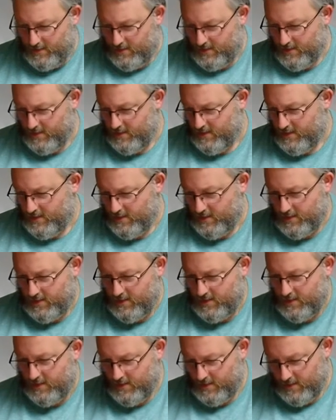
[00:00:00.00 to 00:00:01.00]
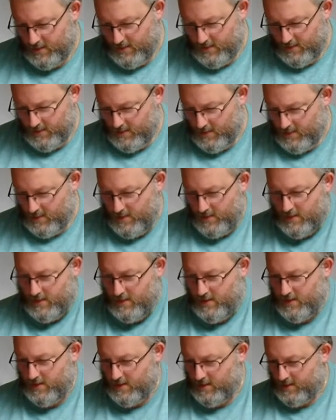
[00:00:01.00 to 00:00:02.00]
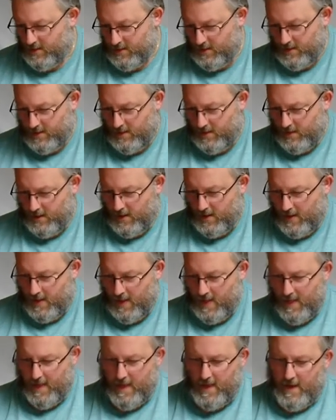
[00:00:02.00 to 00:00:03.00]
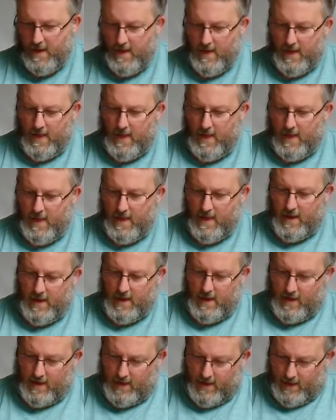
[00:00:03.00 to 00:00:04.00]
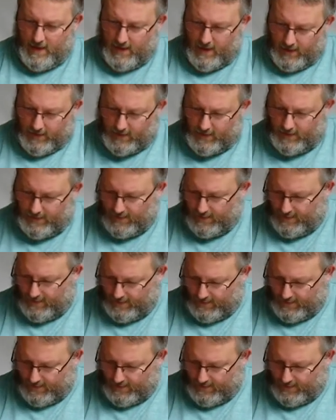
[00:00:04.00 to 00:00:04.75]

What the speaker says: [no speech]